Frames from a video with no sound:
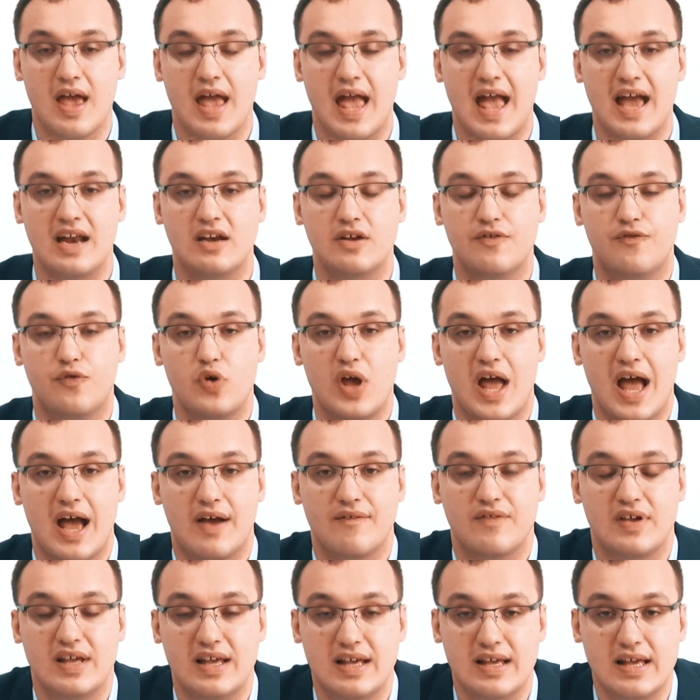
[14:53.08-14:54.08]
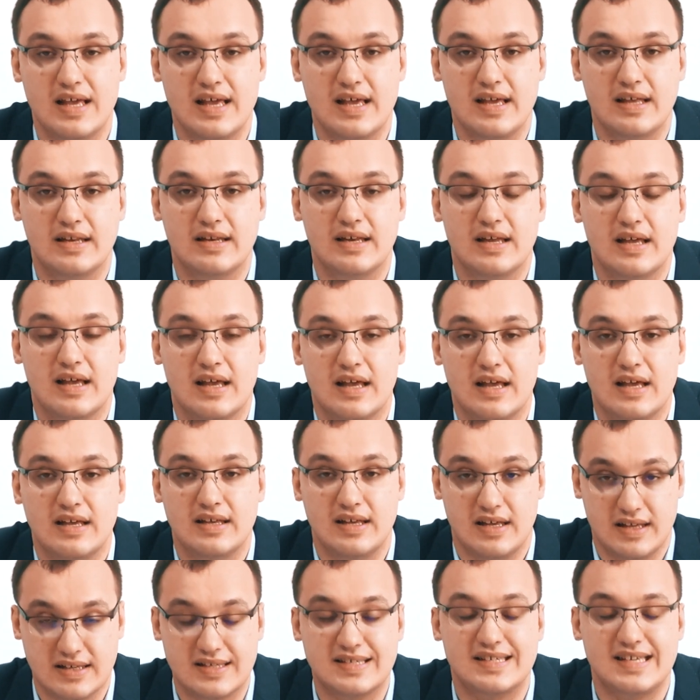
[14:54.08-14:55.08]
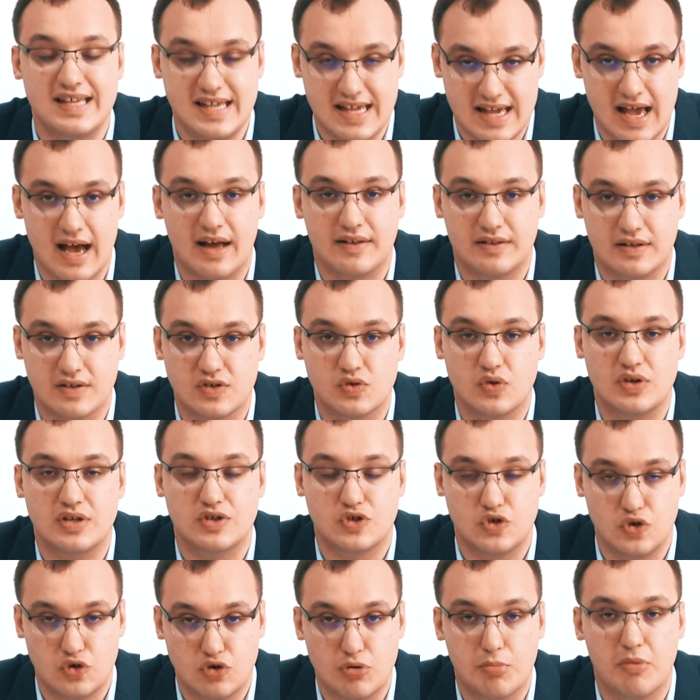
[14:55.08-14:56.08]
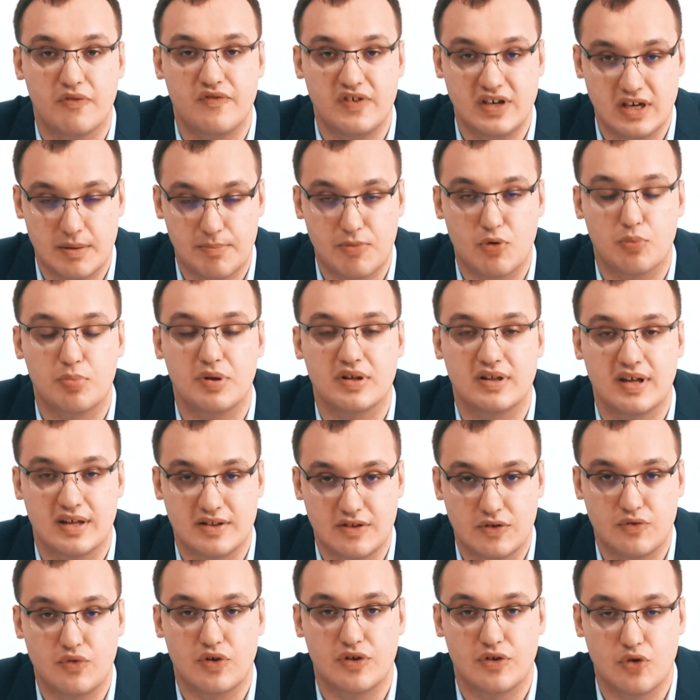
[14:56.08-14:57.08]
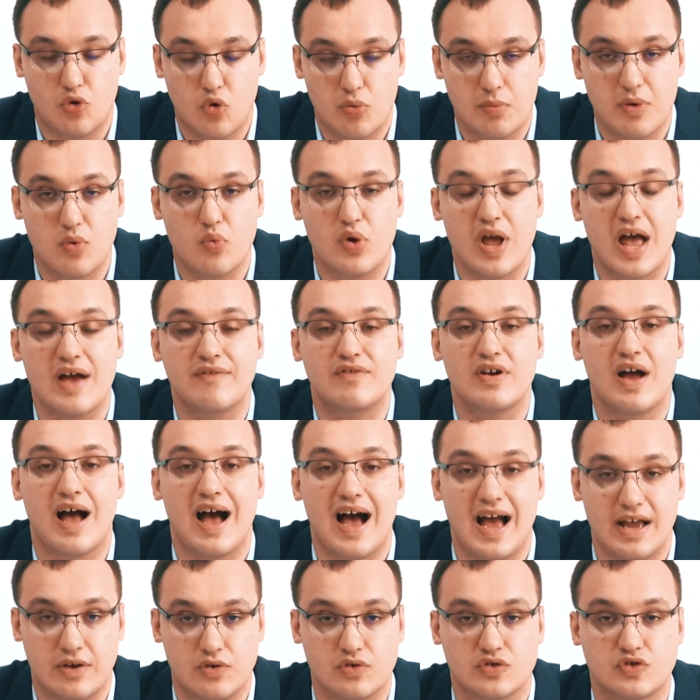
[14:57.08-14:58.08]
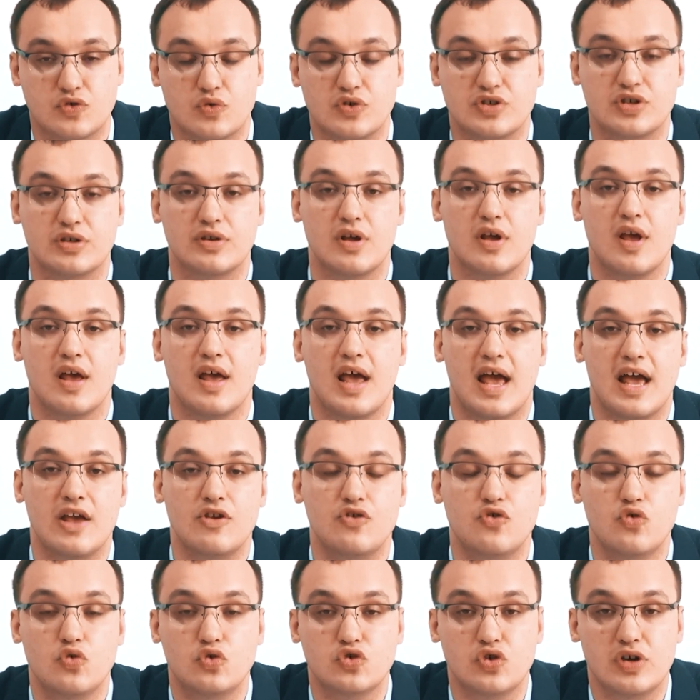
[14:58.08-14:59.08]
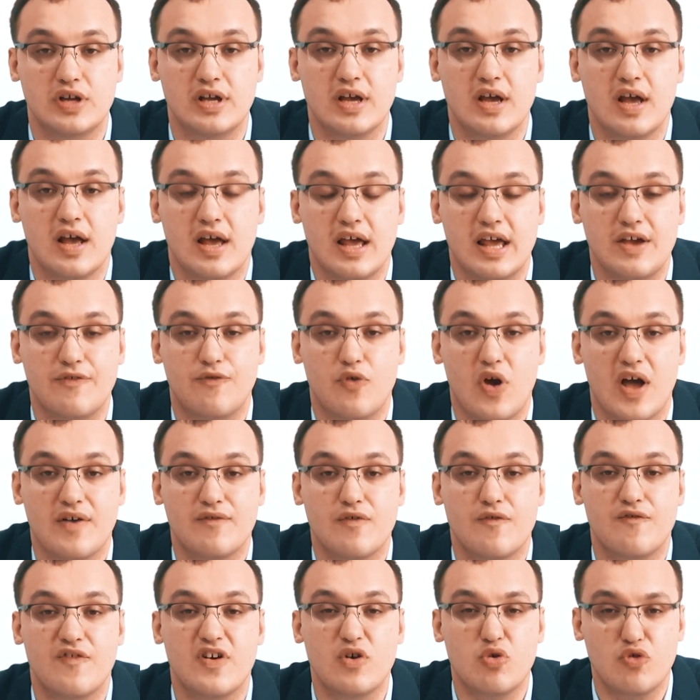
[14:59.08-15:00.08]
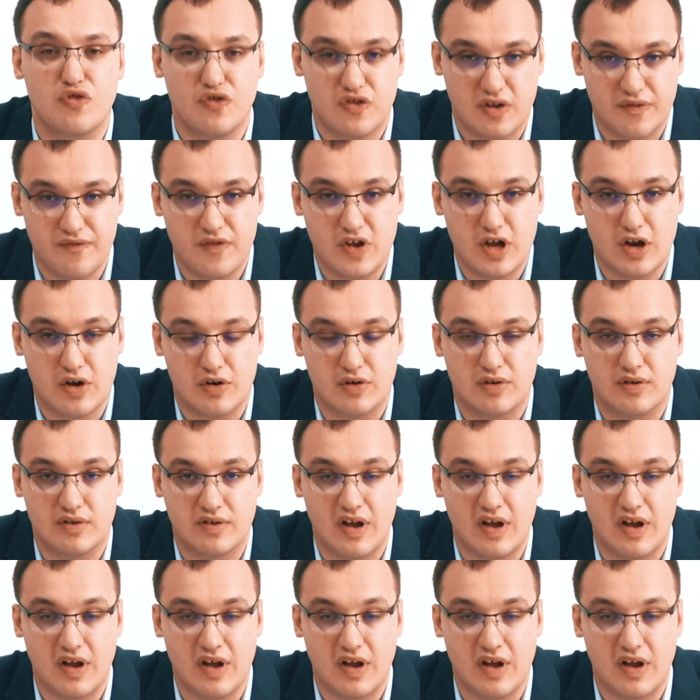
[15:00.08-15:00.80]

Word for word: And if we have in, in, in SIAD, so in syndrome of inappropriate antidiuretic hormone, we have a high concentration. And usually, if we have a very severe